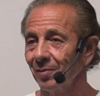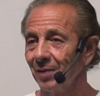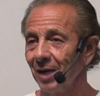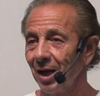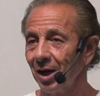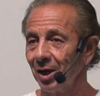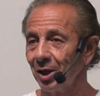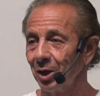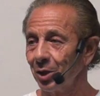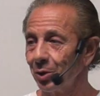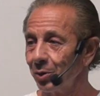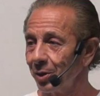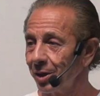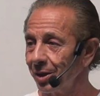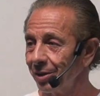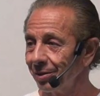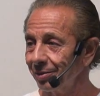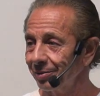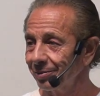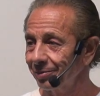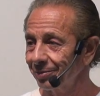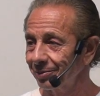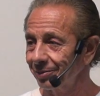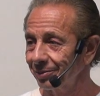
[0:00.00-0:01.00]
Hallelujah.
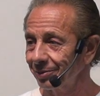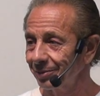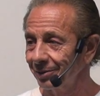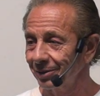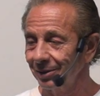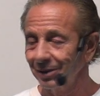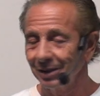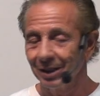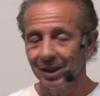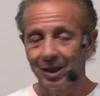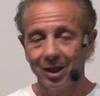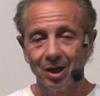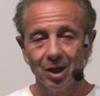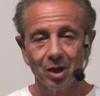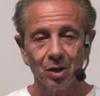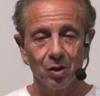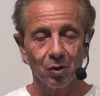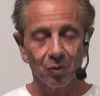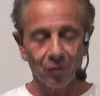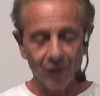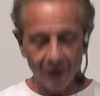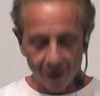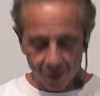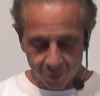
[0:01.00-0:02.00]

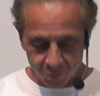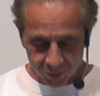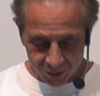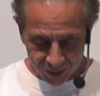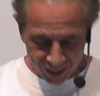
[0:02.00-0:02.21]
So, Father, we